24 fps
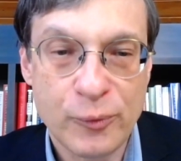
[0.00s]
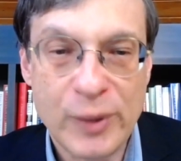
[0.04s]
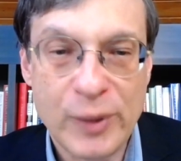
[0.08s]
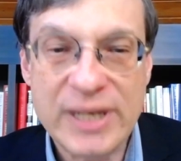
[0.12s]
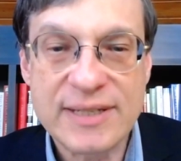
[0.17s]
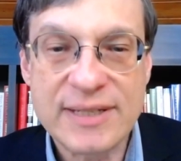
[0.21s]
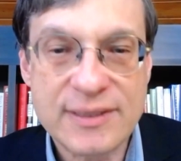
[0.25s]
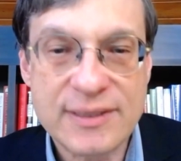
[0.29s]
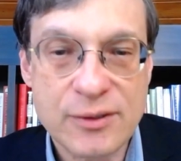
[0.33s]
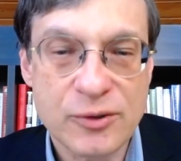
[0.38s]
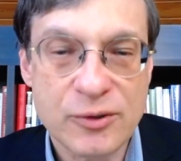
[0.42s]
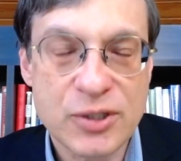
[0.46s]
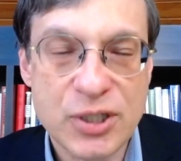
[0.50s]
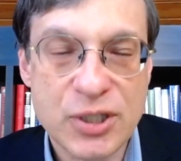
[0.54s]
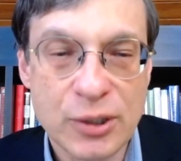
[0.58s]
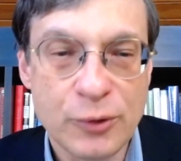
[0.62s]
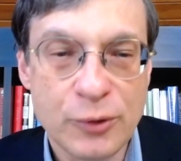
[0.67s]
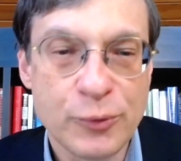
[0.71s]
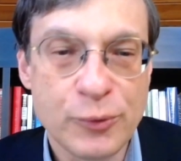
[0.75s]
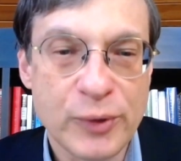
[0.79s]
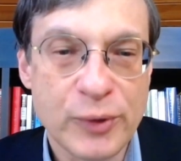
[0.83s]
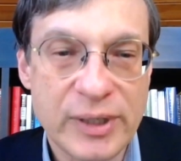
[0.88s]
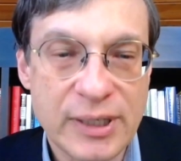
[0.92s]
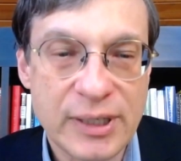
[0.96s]
raise their
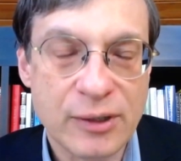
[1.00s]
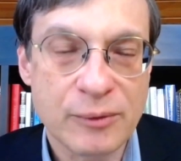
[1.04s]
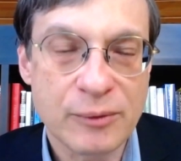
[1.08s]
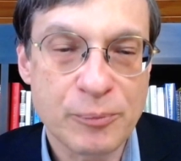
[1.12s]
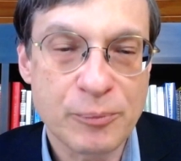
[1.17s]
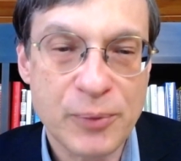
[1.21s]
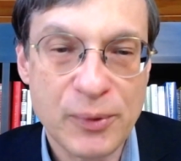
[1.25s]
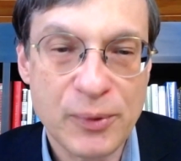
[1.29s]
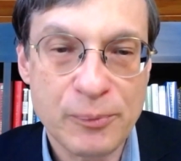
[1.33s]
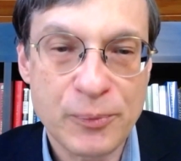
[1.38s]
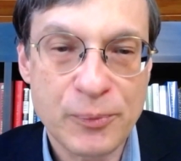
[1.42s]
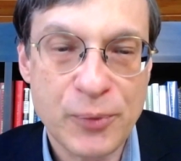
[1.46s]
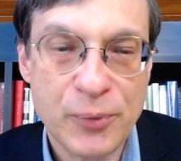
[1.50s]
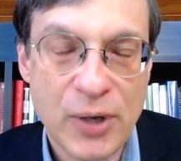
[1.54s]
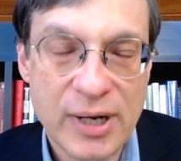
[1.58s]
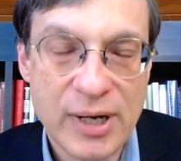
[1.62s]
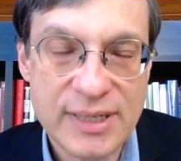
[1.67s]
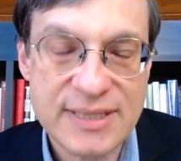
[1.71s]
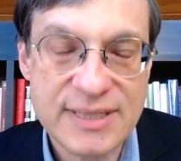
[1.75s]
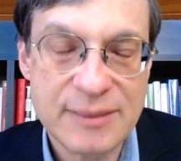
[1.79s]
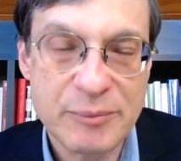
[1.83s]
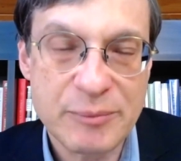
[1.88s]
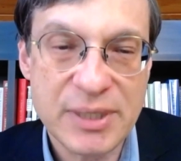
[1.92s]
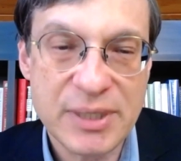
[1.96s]
children in
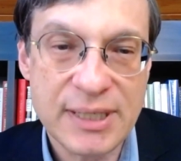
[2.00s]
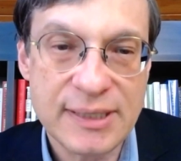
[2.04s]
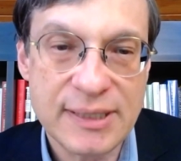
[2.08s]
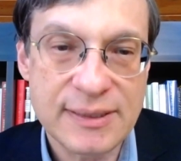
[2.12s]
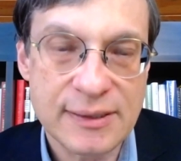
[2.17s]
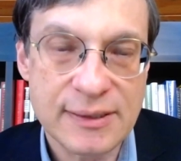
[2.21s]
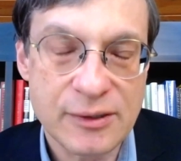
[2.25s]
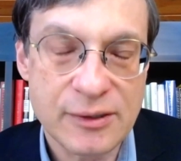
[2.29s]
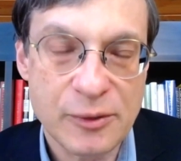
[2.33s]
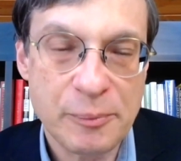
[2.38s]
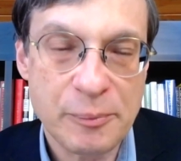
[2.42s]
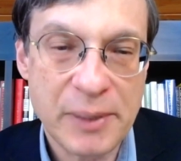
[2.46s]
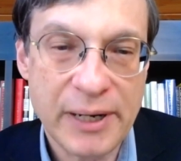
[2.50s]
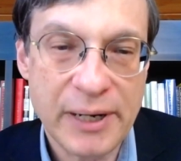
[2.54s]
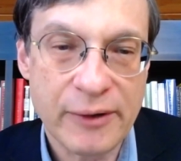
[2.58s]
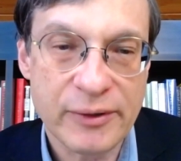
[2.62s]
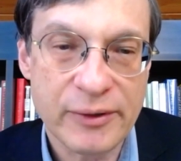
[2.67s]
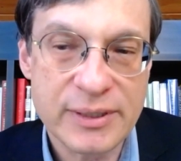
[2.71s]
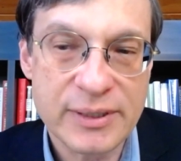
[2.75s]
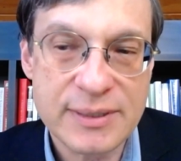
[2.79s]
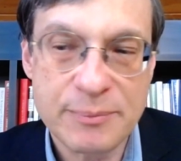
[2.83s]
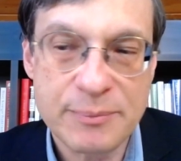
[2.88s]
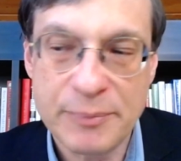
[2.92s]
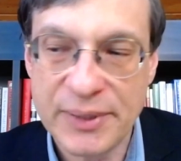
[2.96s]
proximity to their
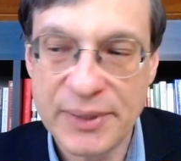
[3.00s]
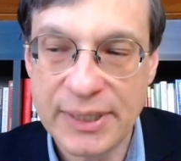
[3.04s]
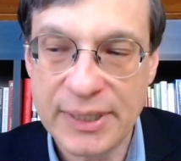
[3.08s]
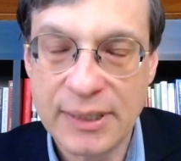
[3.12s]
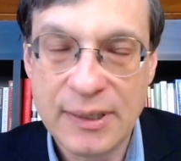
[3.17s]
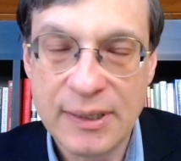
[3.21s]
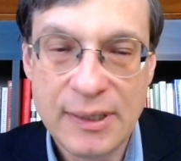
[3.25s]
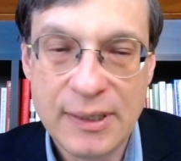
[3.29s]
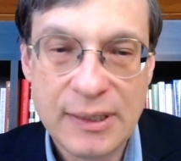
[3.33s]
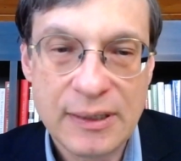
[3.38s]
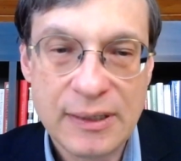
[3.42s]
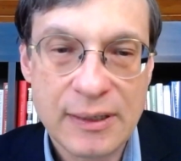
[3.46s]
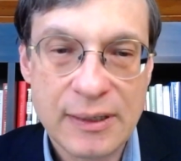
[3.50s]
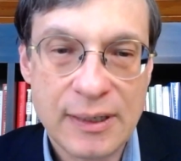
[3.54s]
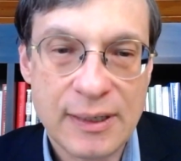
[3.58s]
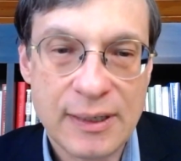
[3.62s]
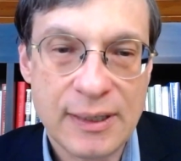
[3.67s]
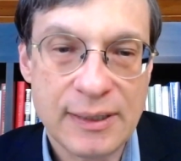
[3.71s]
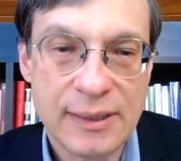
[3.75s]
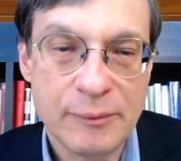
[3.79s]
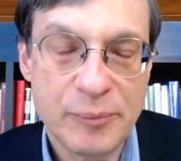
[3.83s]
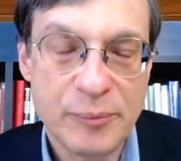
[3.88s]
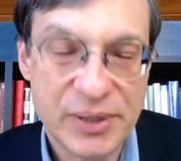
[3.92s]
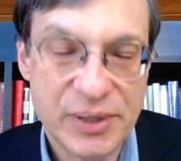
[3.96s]
parents, but
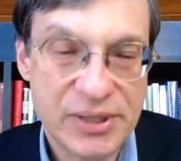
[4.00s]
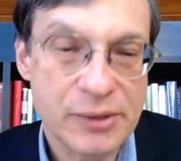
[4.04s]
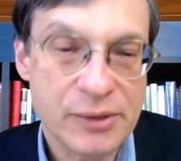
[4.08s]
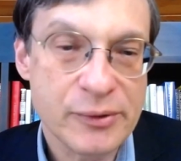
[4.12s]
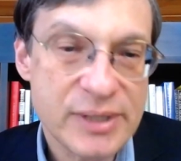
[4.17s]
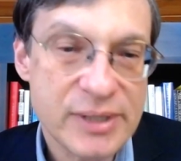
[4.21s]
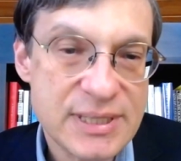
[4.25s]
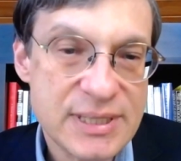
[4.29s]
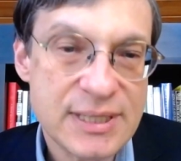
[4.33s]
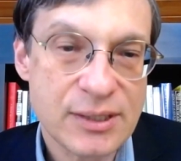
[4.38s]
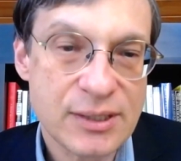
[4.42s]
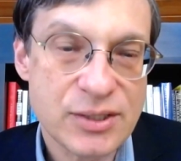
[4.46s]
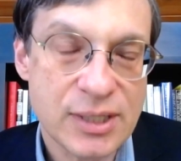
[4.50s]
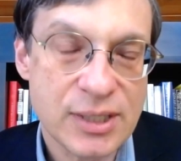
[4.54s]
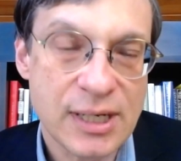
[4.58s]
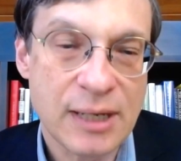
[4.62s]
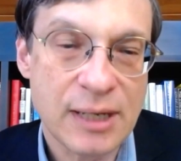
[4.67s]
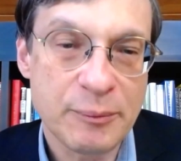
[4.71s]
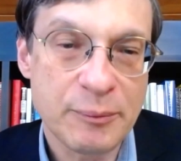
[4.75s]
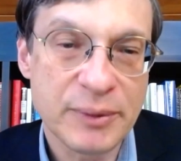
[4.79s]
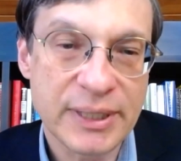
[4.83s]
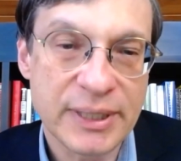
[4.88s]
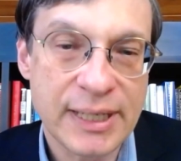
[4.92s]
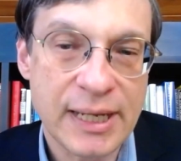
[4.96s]
there is such an
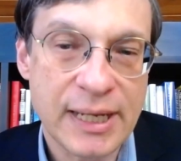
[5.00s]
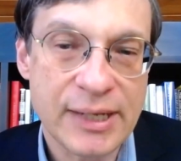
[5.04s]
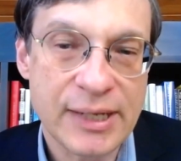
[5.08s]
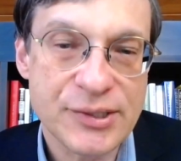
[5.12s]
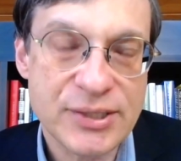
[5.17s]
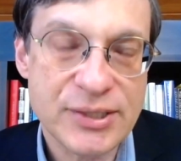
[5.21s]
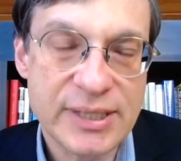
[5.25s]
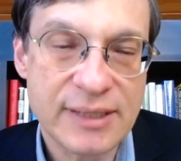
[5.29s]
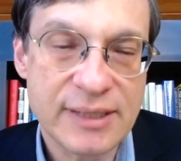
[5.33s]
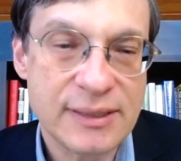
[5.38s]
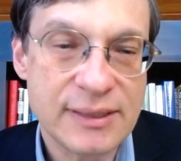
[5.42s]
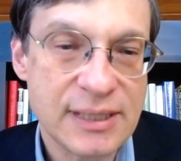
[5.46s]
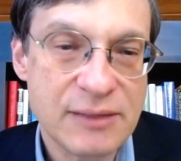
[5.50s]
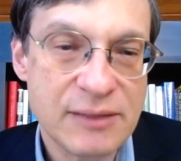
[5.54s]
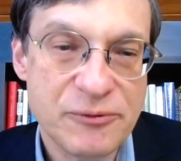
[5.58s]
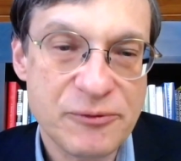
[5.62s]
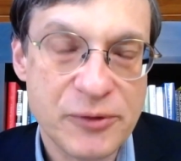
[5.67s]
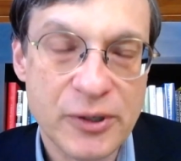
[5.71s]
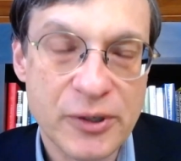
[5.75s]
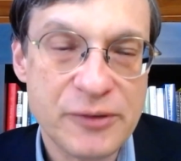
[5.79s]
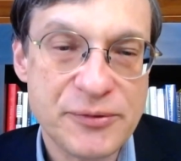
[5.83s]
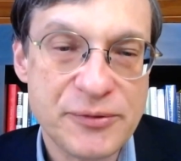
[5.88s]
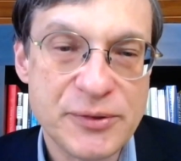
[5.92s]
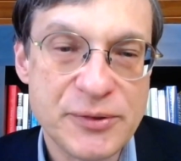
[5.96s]
obligation. I think
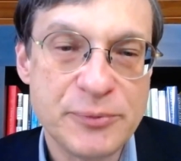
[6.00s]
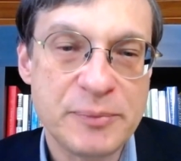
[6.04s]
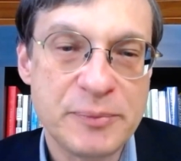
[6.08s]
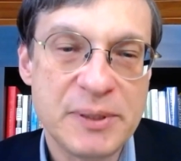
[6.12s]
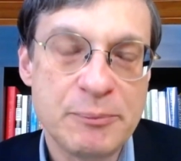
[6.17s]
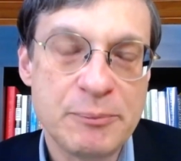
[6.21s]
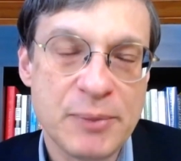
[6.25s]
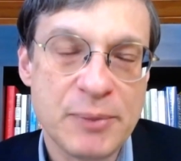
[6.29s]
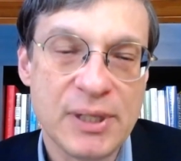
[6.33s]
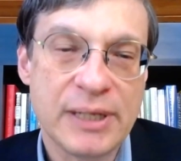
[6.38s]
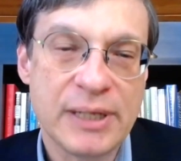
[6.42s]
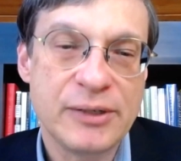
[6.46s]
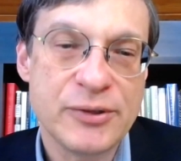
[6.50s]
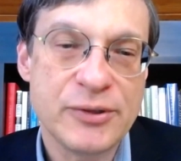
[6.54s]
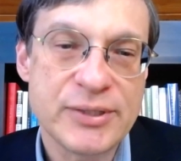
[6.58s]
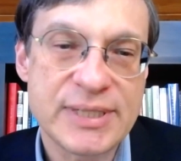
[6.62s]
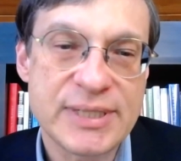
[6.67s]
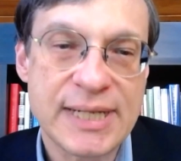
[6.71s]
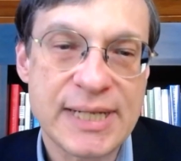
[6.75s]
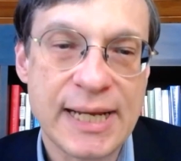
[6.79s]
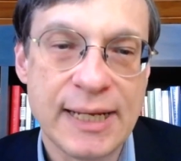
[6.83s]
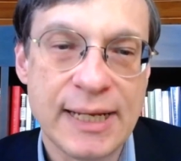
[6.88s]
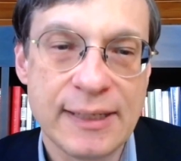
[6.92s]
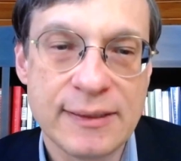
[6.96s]
very few people
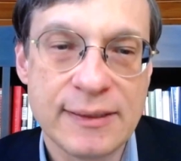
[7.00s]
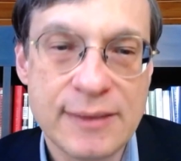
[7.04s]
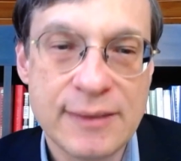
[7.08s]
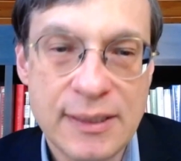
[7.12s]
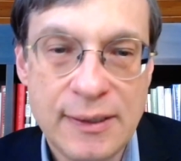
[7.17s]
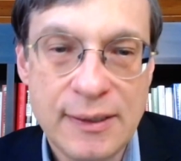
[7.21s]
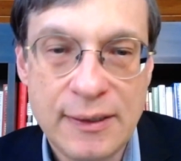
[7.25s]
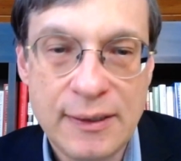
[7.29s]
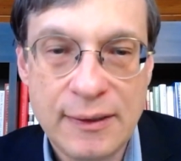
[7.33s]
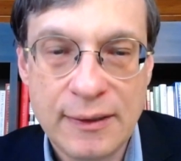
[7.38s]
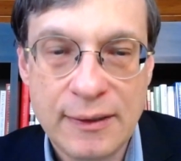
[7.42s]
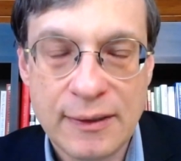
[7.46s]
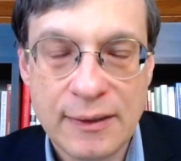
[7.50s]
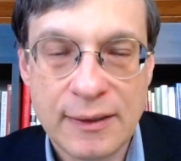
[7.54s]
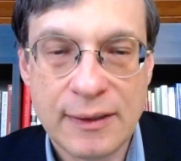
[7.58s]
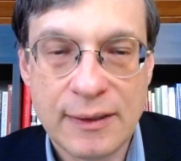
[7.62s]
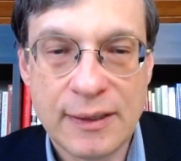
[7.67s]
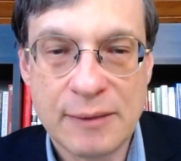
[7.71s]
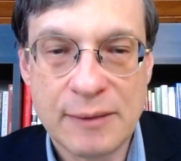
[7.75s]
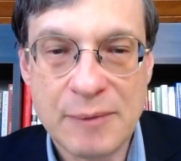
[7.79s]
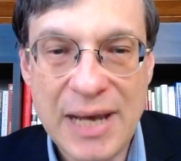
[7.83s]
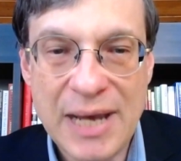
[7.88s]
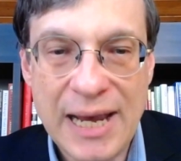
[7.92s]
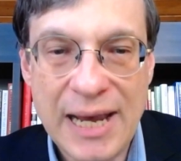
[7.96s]
understand
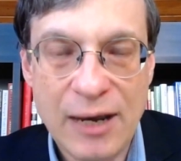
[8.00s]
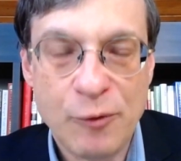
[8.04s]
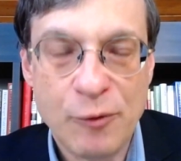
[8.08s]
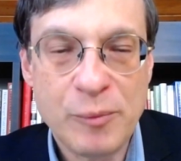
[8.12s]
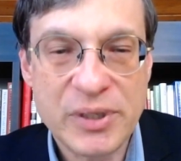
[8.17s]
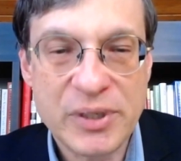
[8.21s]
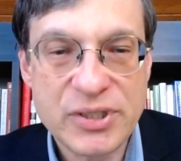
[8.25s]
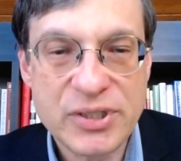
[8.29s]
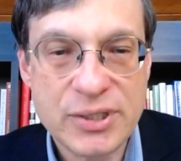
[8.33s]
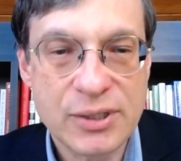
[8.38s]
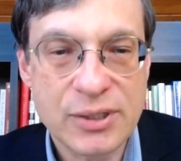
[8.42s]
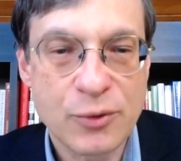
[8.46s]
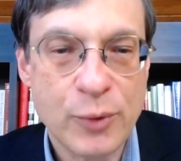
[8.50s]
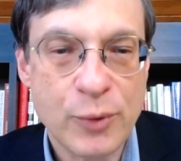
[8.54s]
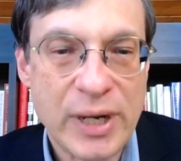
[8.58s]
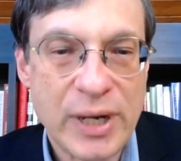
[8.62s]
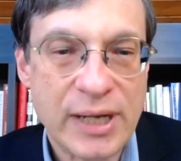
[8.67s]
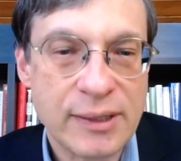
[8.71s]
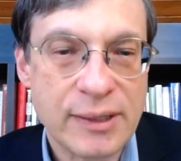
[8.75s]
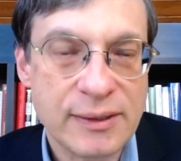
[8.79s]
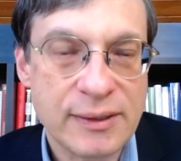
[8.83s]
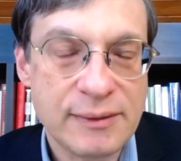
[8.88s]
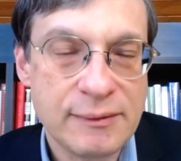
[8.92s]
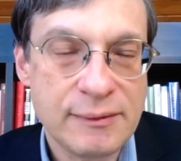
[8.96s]
how much the
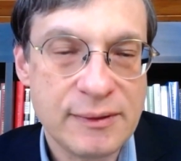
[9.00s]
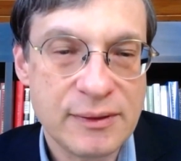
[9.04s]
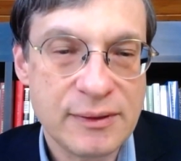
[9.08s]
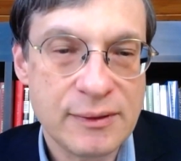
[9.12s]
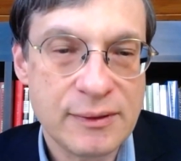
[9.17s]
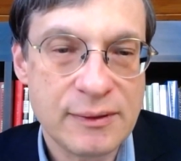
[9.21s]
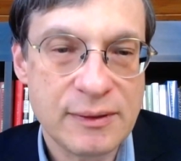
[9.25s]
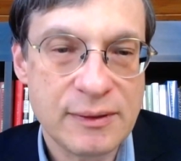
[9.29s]
grandparents